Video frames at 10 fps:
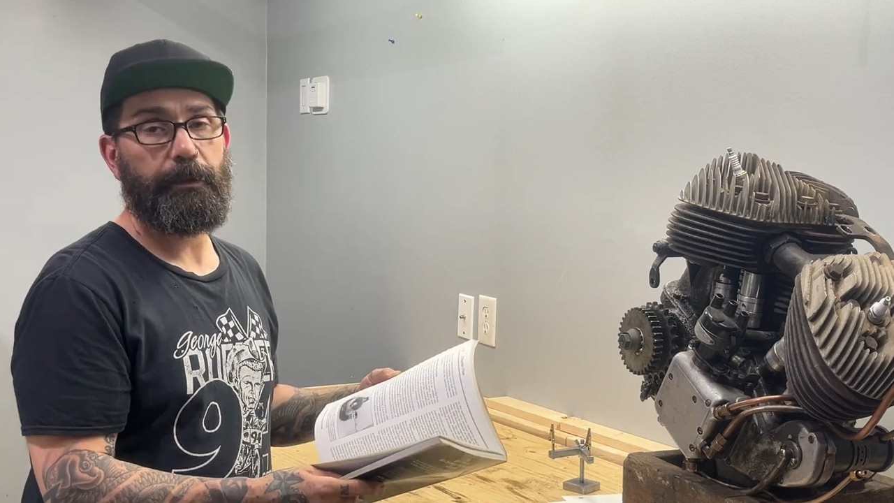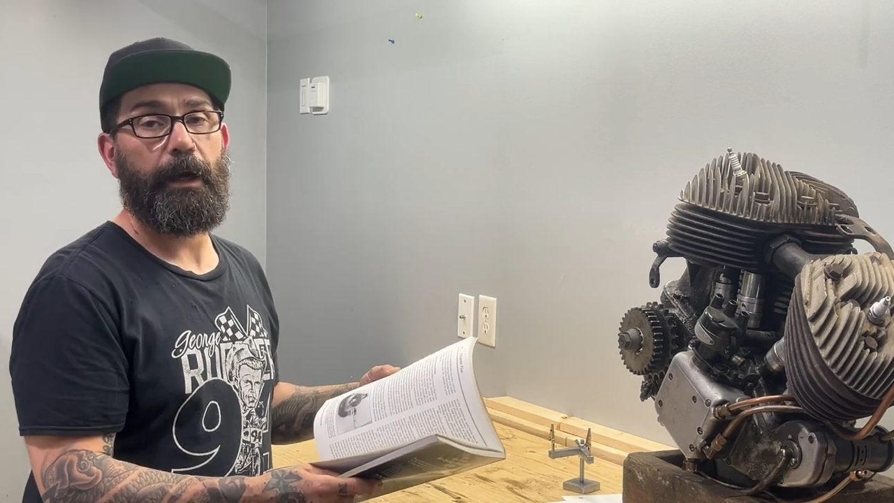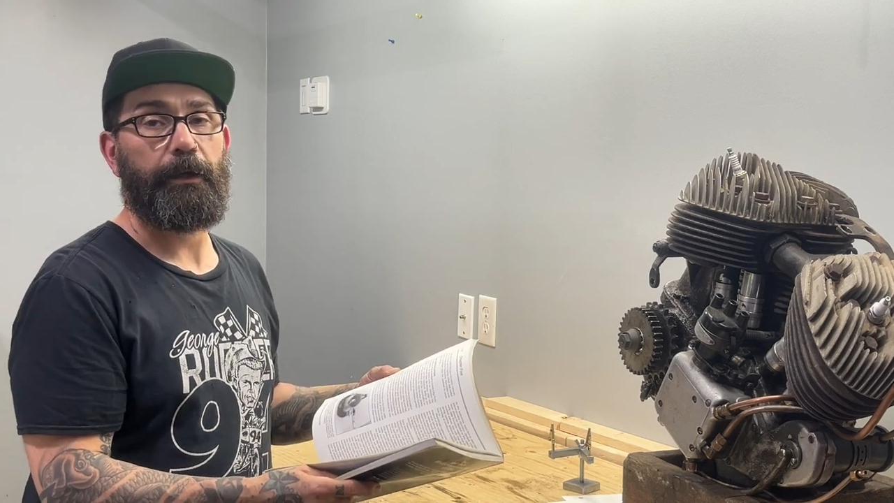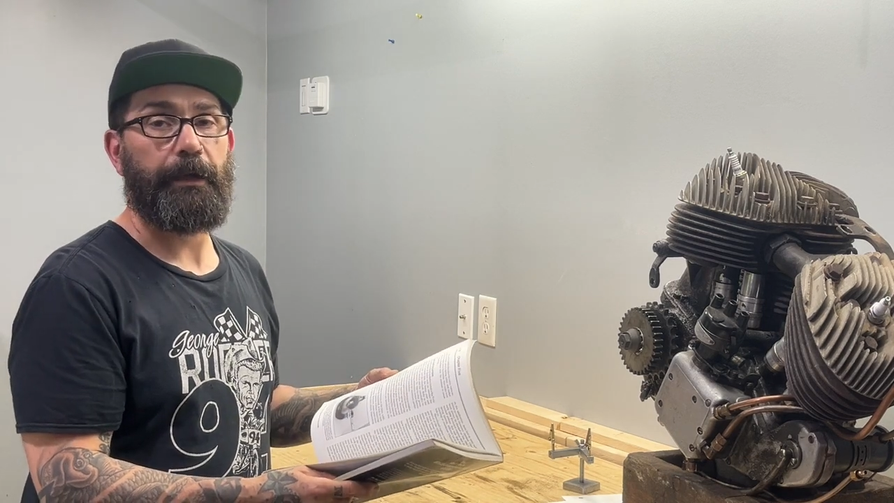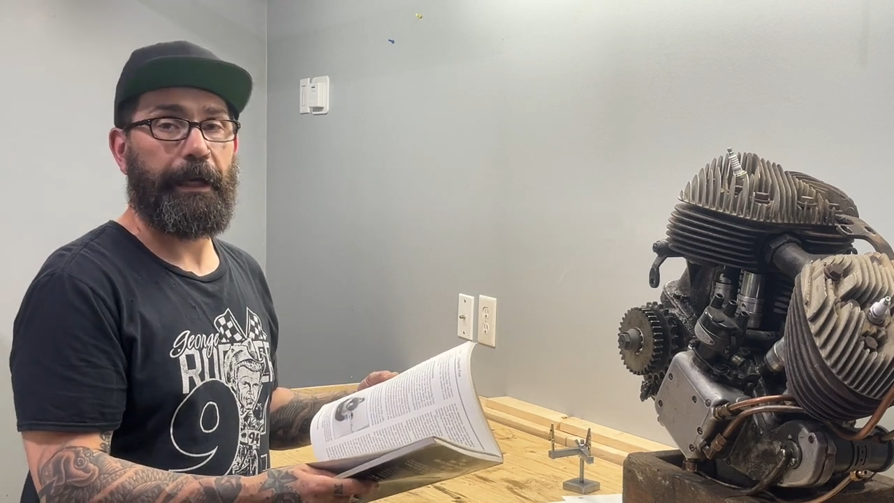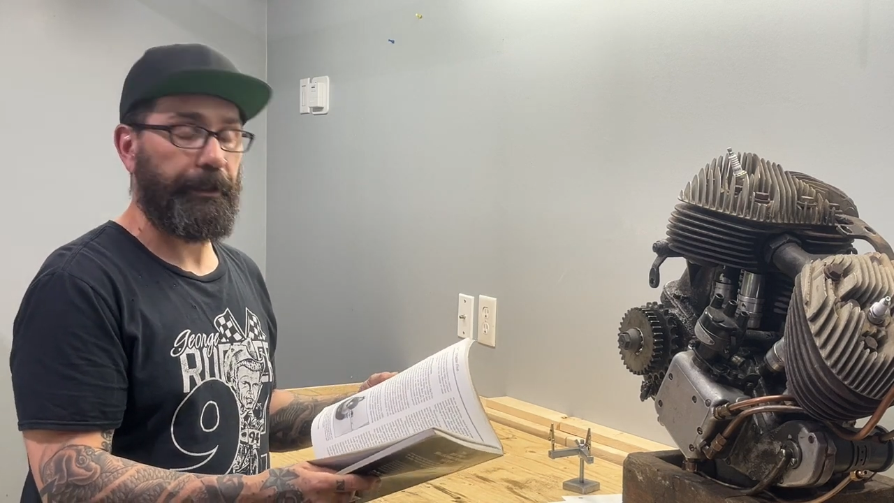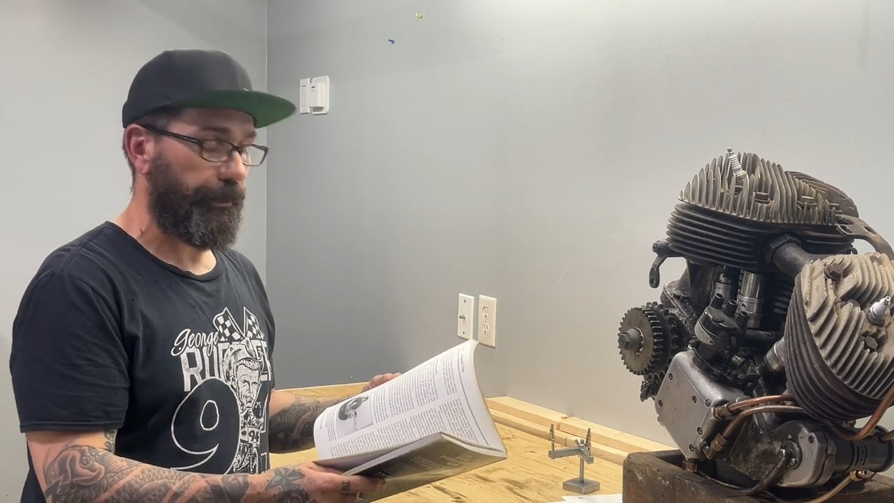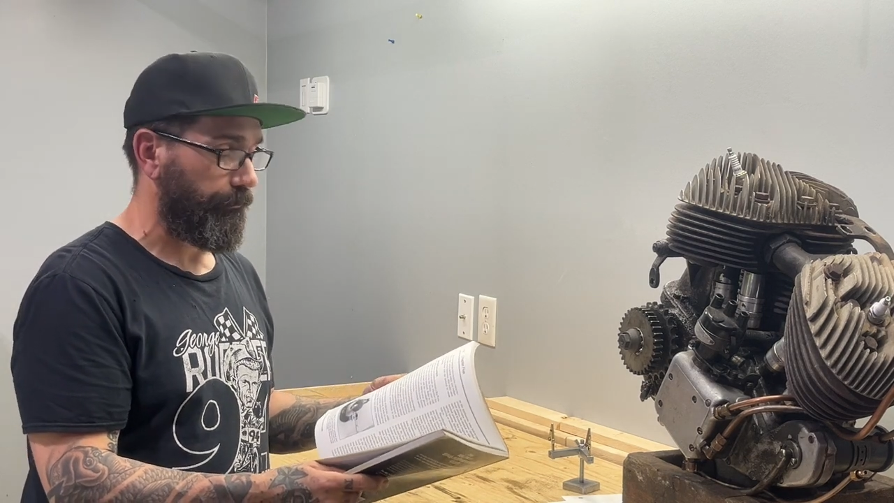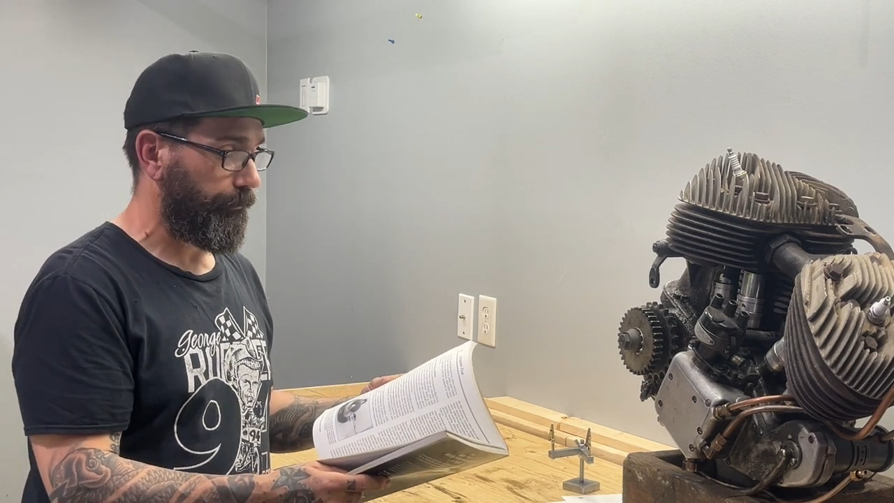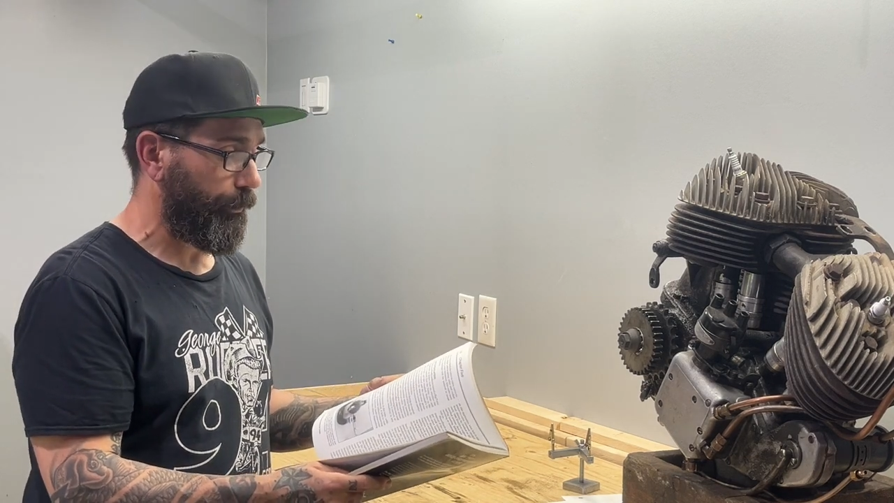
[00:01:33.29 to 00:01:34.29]
are kind of
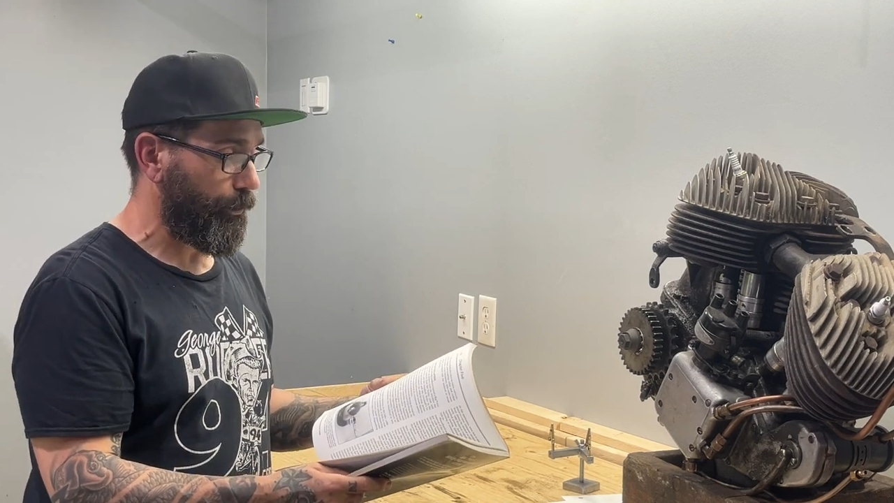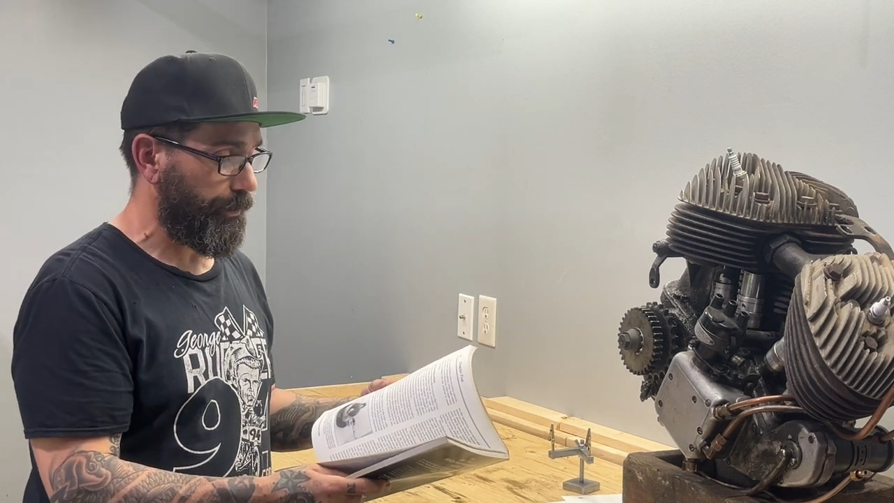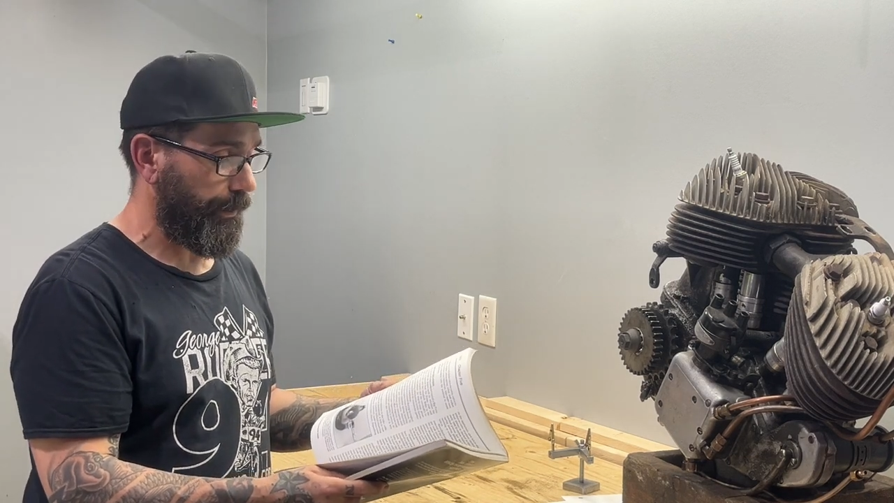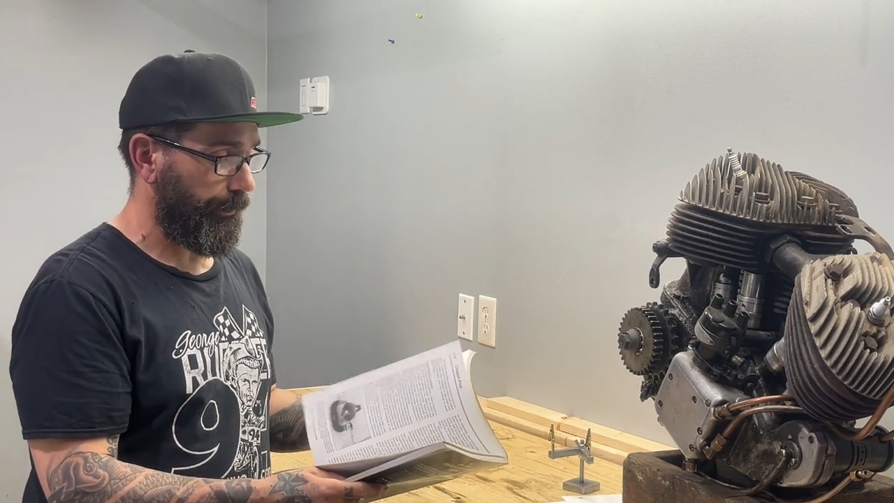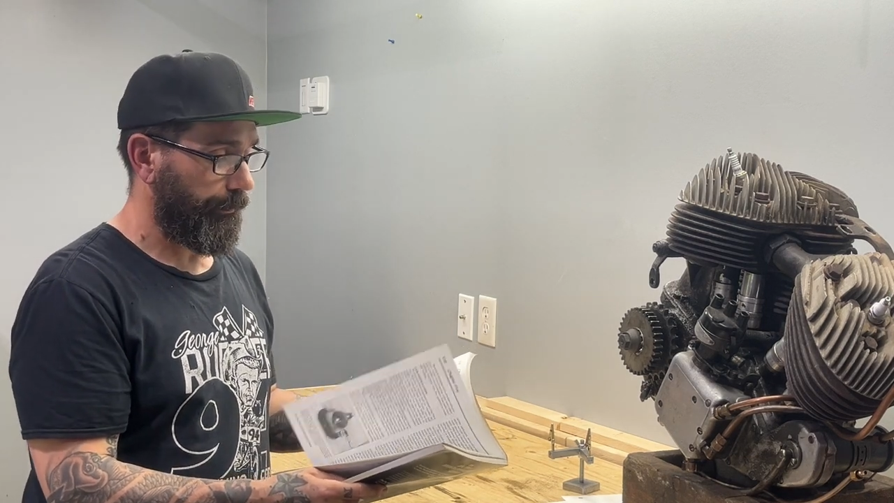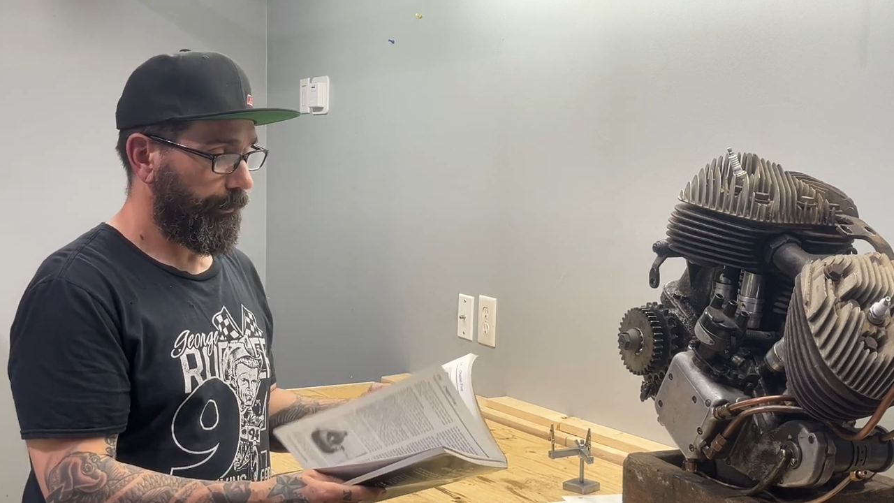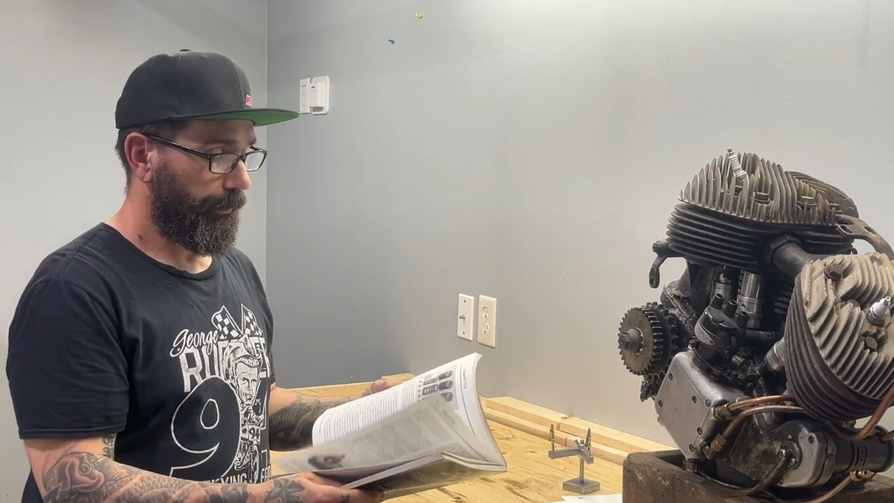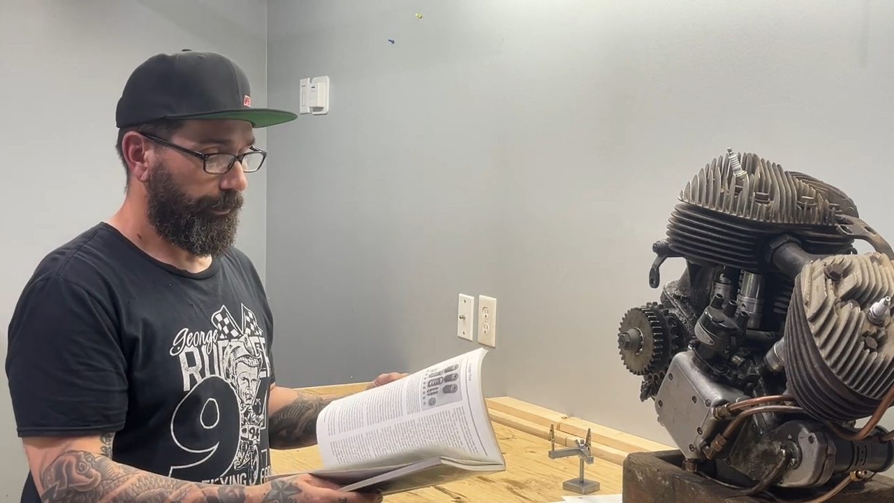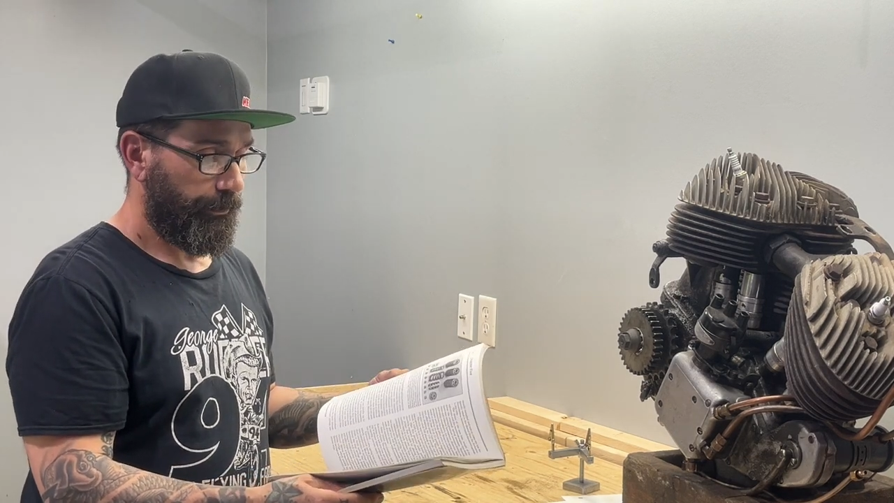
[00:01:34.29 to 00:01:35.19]
confusing.